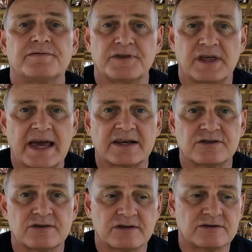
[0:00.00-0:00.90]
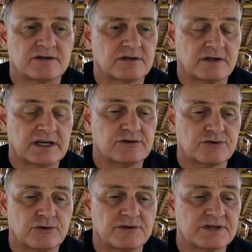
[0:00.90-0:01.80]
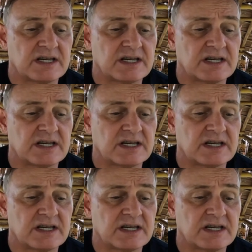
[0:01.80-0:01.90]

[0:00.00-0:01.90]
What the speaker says: for the accident insurance,